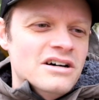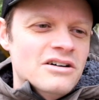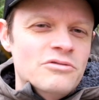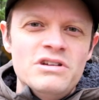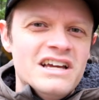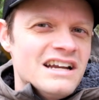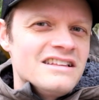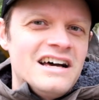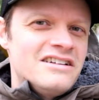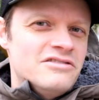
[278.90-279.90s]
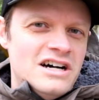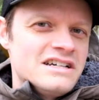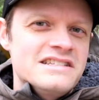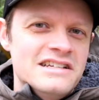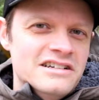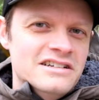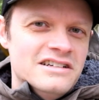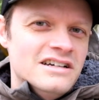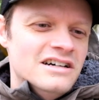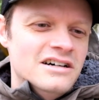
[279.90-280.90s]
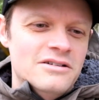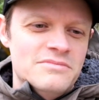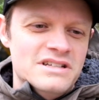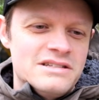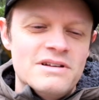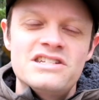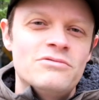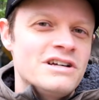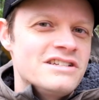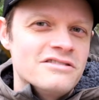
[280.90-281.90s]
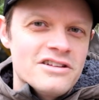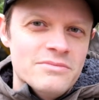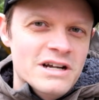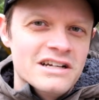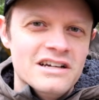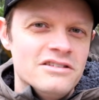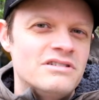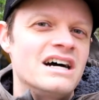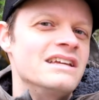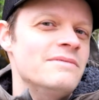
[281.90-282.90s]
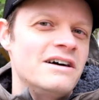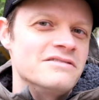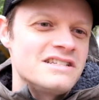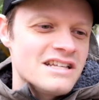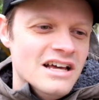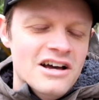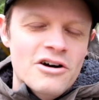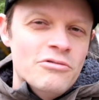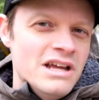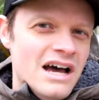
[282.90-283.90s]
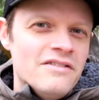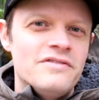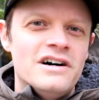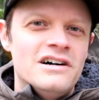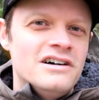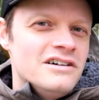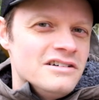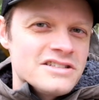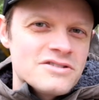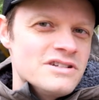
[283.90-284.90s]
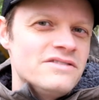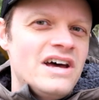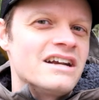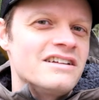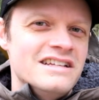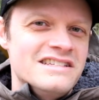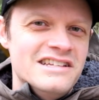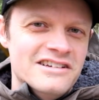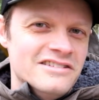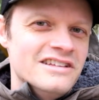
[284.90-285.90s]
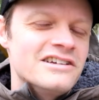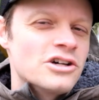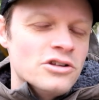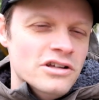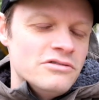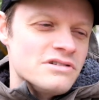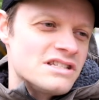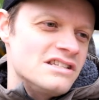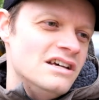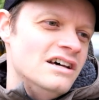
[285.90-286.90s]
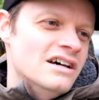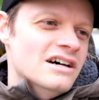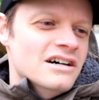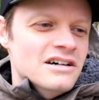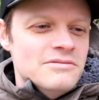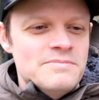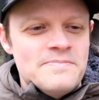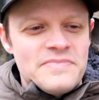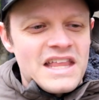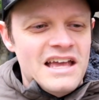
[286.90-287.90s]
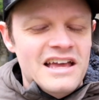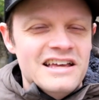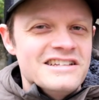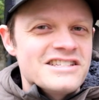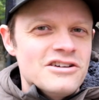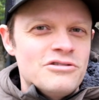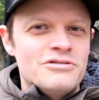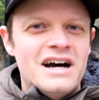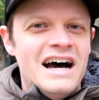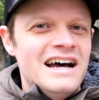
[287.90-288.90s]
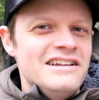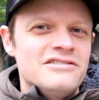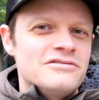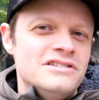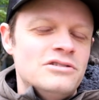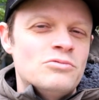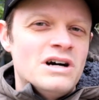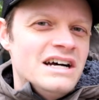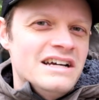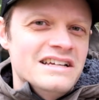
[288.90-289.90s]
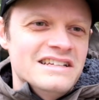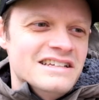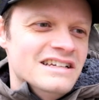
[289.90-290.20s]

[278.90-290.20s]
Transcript: we got a lot of rocks here, especially Western North America, the Rocky Mountains. We have all sorts of aggregates here that are close. And so I don't know why